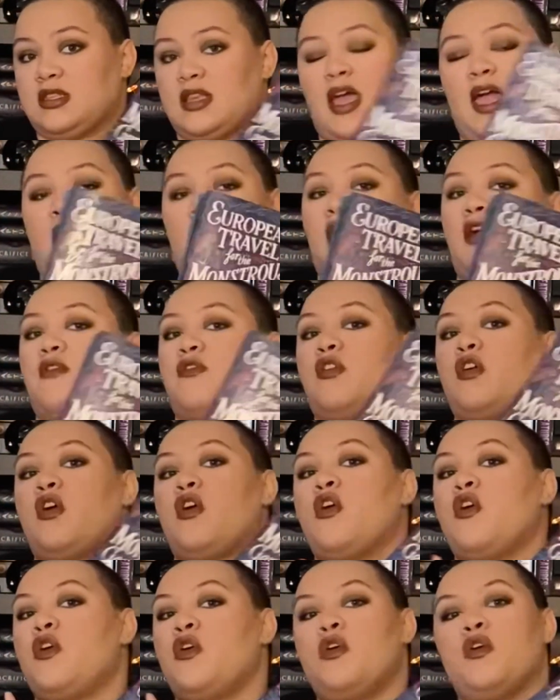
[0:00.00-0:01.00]
I have
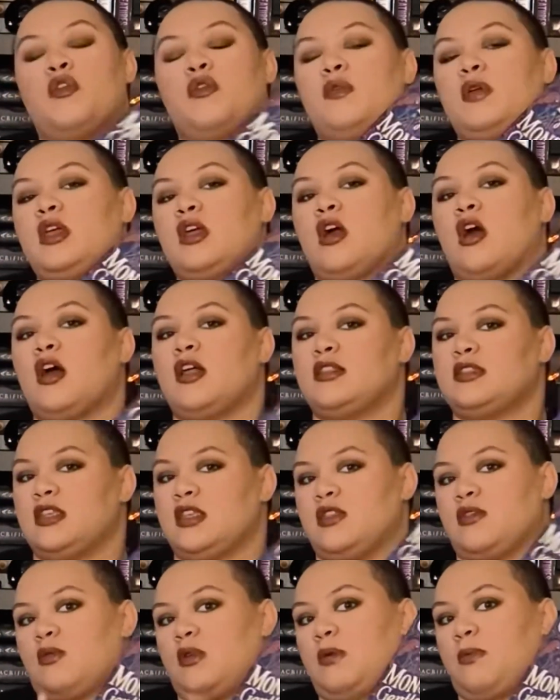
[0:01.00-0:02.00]
3 cons
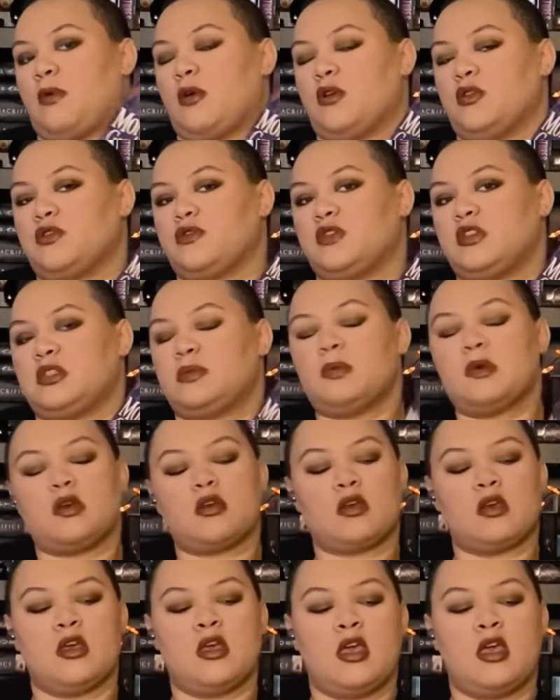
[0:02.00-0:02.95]
and 3 pros for this book.